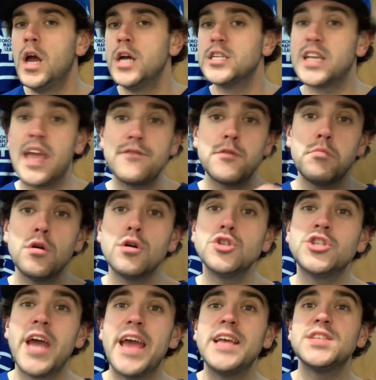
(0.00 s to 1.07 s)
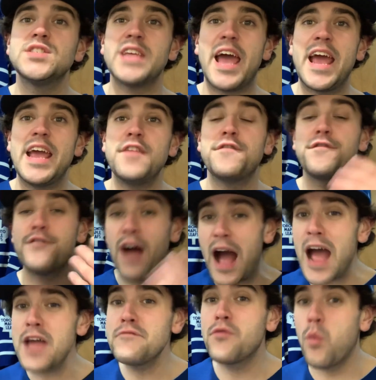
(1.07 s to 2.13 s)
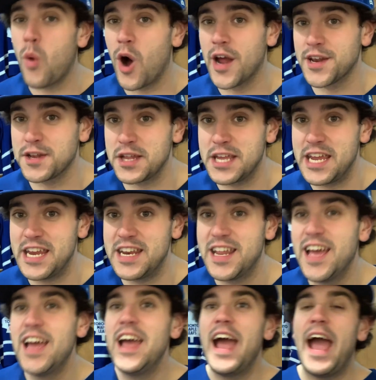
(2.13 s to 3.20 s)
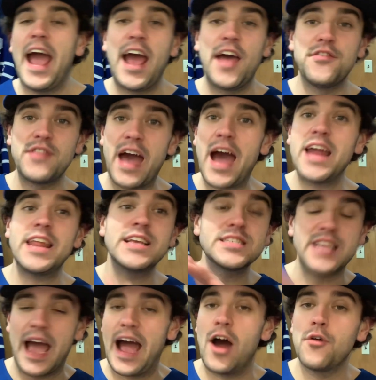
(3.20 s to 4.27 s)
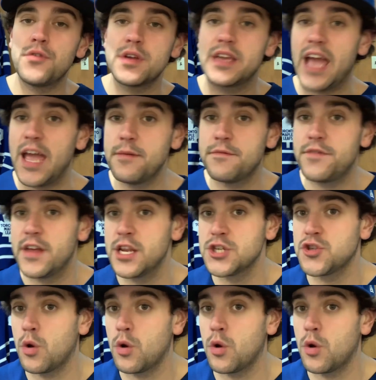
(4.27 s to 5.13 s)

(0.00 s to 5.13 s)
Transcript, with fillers: to give the Blue Jays a 5-1 lead, and that is how the game finished.